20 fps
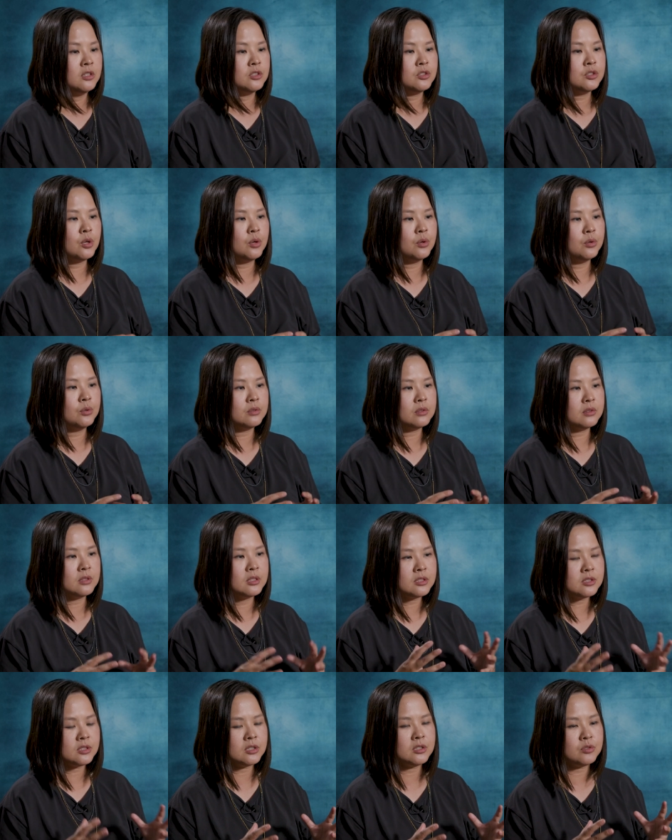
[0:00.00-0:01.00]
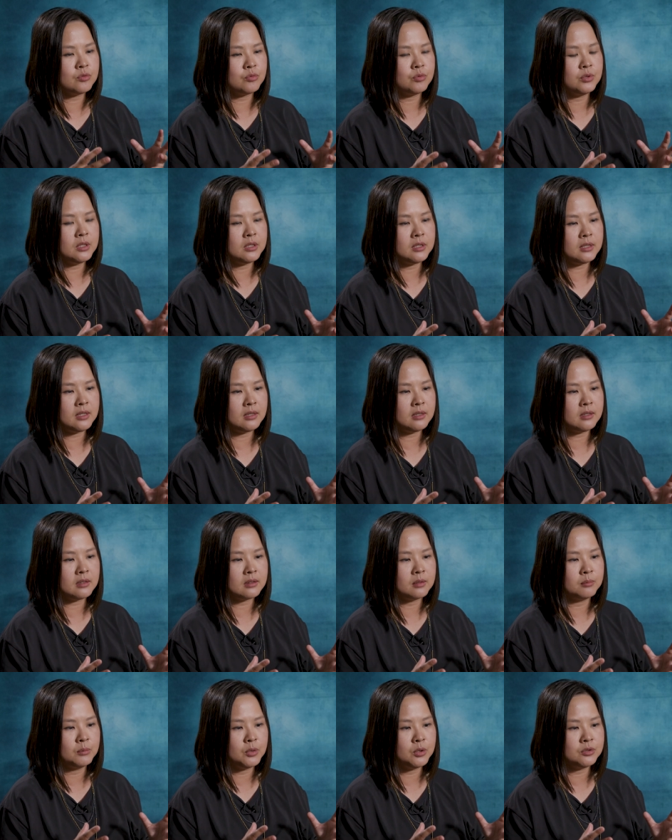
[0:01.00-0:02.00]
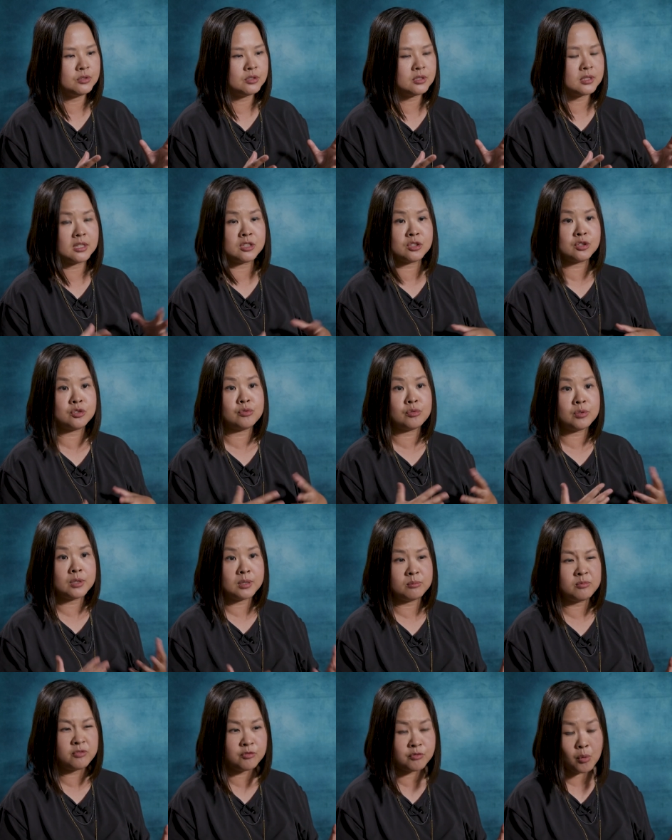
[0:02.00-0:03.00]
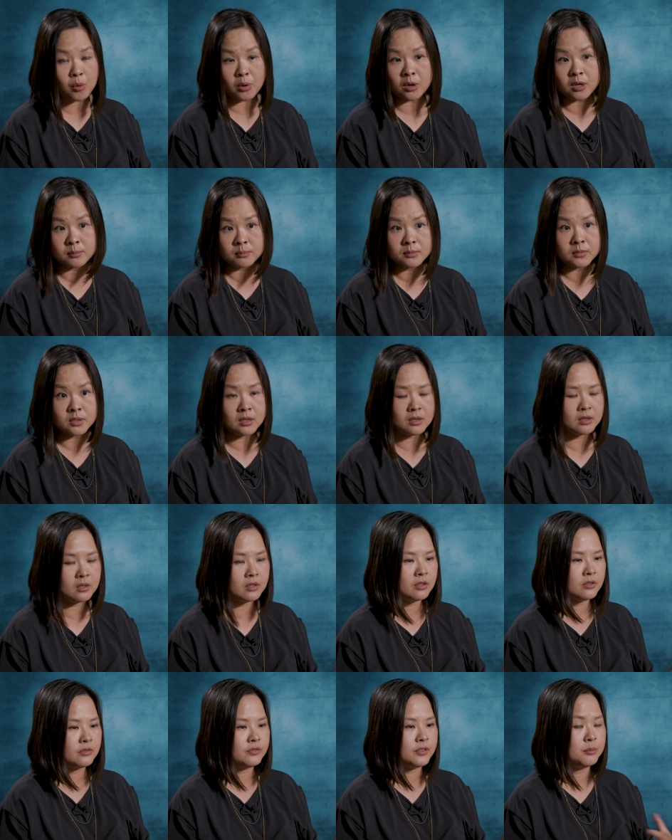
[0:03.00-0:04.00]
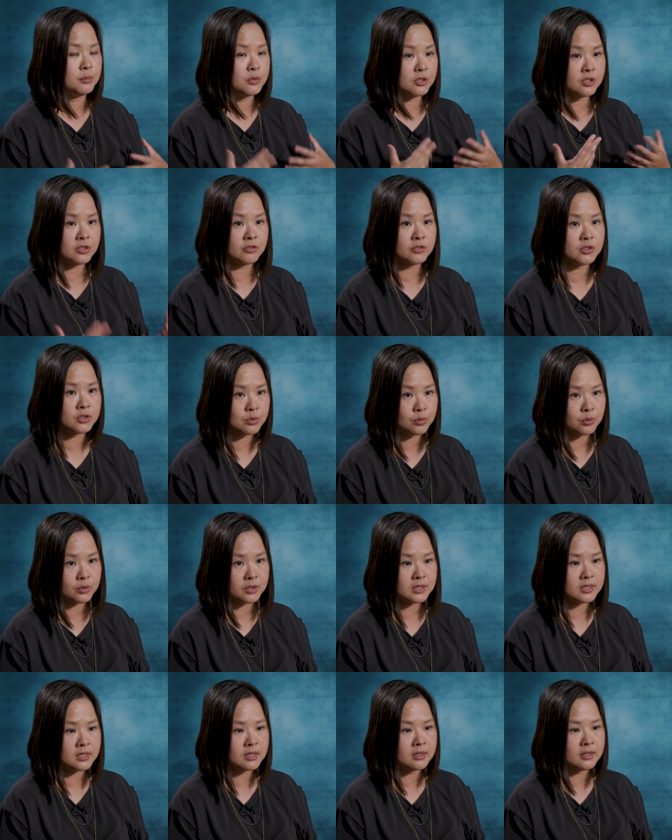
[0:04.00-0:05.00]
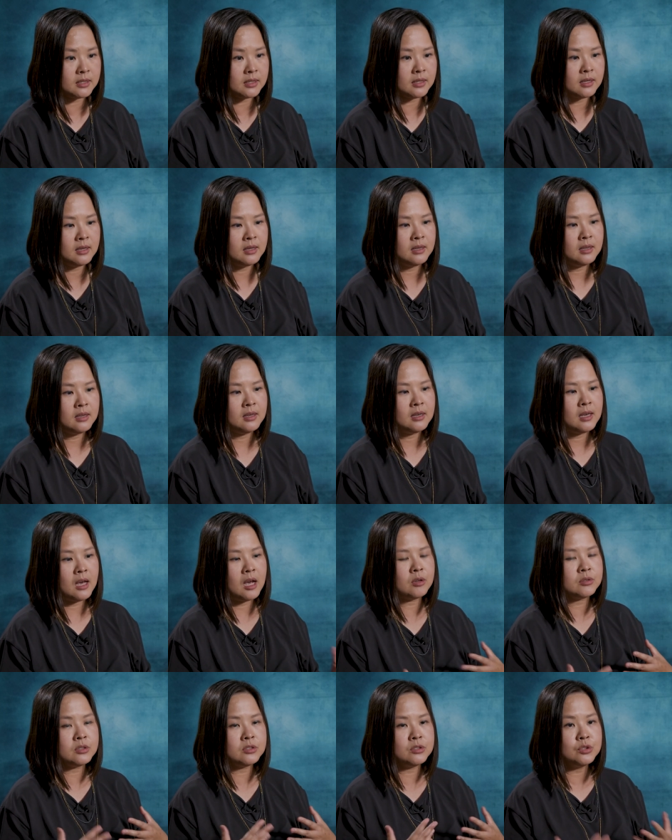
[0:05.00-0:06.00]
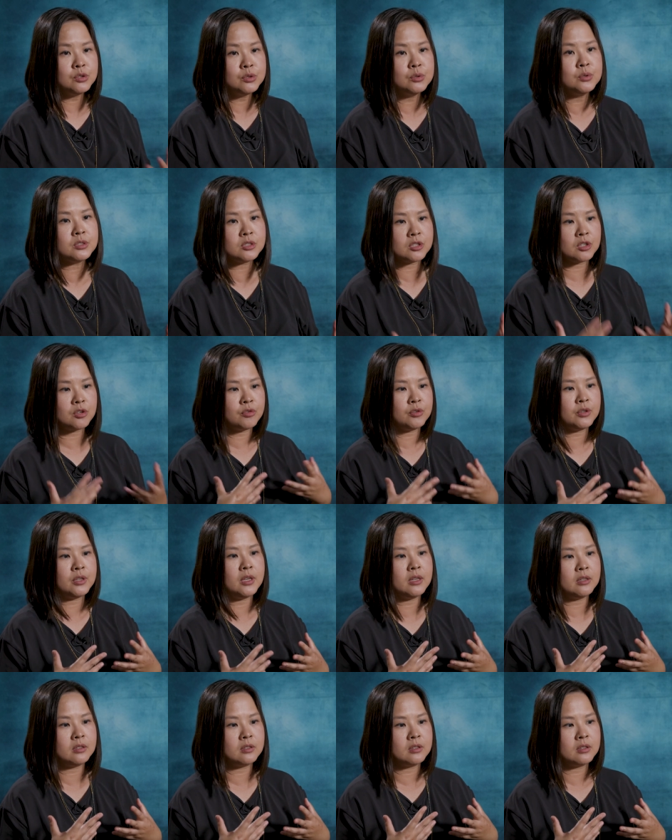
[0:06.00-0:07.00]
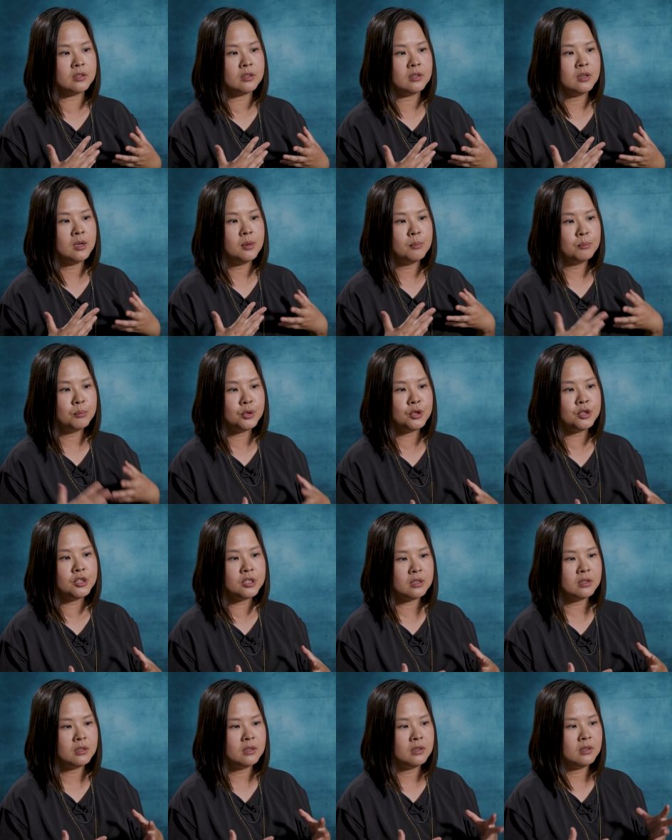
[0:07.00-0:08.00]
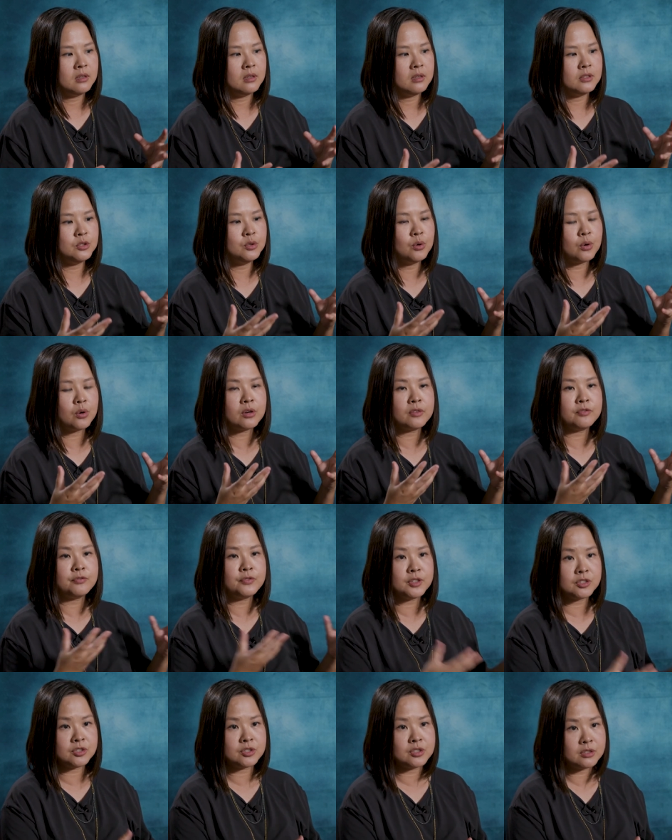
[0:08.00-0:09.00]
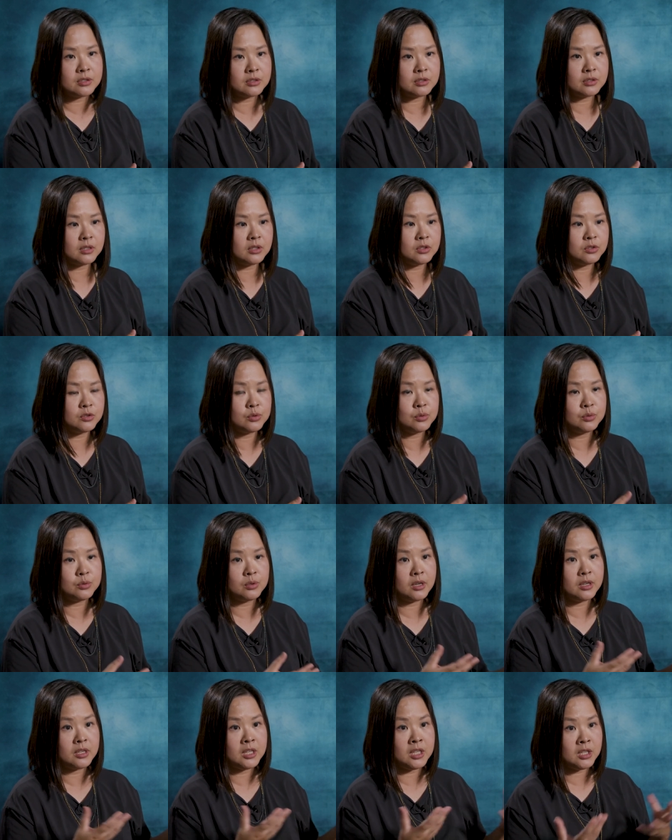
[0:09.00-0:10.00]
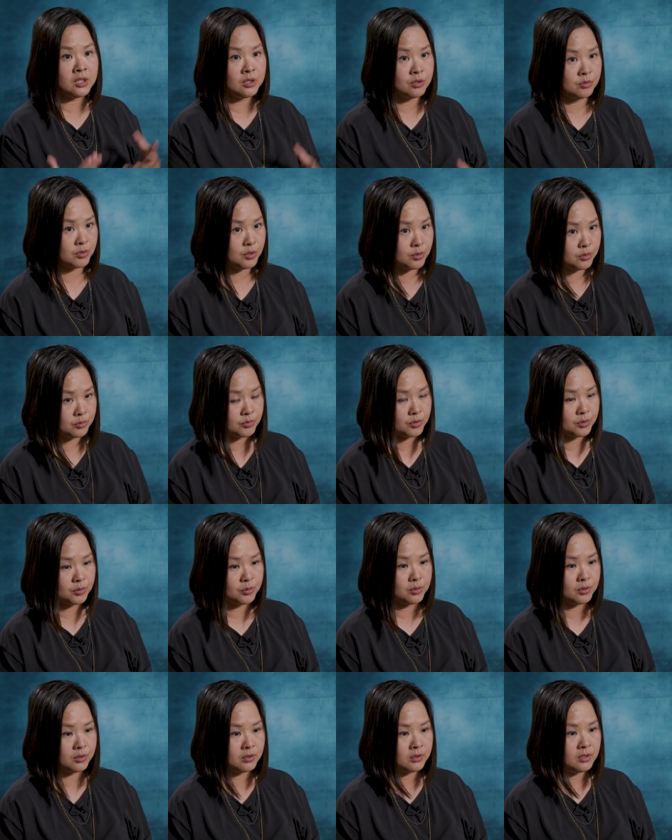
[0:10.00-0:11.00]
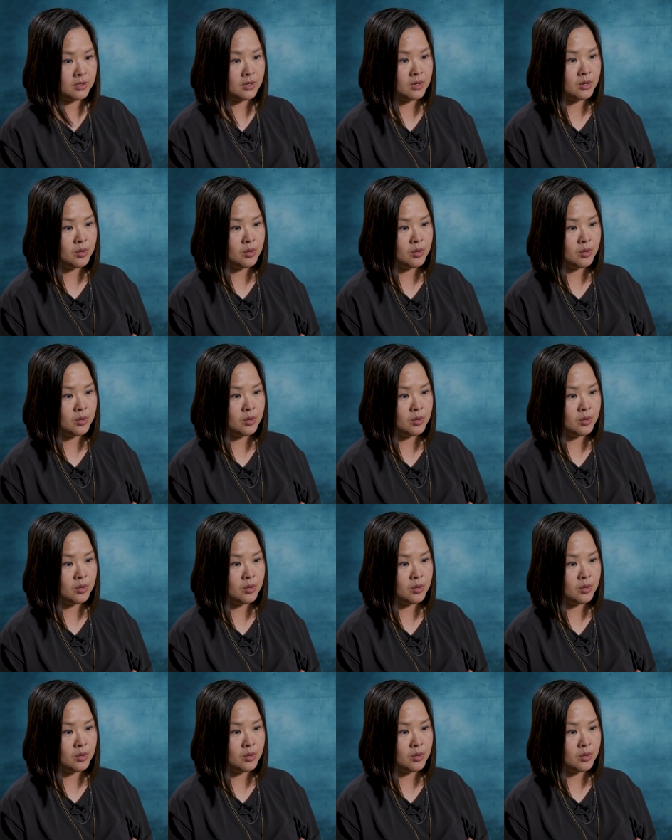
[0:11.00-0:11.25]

So, this is really the most extreme form of immersive storytelling. How can you, as a creator, put your visitor into a hero role